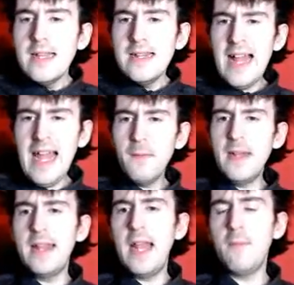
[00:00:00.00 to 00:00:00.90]
Staying
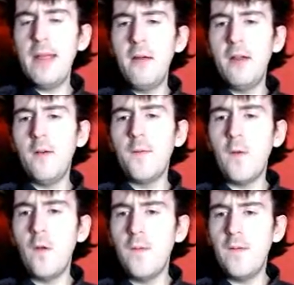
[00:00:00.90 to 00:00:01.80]
with the Imperial
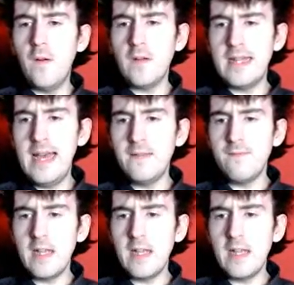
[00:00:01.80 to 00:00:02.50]
Forces,